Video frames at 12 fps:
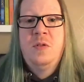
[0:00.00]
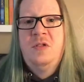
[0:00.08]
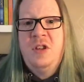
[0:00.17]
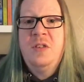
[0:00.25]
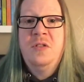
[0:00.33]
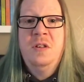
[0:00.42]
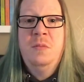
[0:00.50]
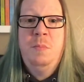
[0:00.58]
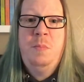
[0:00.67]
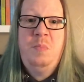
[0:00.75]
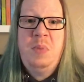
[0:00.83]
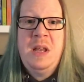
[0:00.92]
doesn't
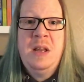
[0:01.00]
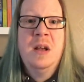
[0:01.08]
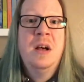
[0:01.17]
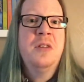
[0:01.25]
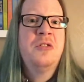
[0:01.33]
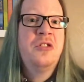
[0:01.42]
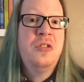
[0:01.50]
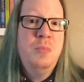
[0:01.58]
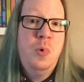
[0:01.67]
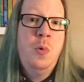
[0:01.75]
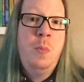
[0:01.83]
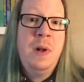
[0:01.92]
beat a
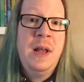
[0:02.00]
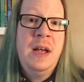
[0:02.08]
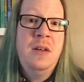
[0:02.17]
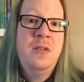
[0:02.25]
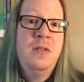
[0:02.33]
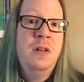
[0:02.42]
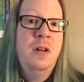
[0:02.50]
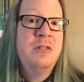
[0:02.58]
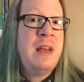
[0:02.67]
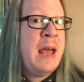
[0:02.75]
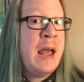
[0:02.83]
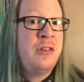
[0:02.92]
small place that looks
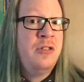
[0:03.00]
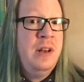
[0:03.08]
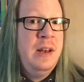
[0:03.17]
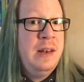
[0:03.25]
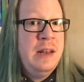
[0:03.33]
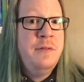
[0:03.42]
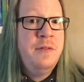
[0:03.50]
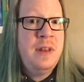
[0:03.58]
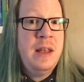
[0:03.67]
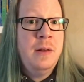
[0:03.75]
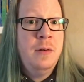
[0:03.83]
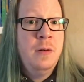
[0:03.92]
actually lived
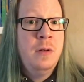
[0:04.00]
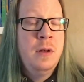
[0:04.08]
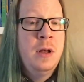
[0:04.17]
in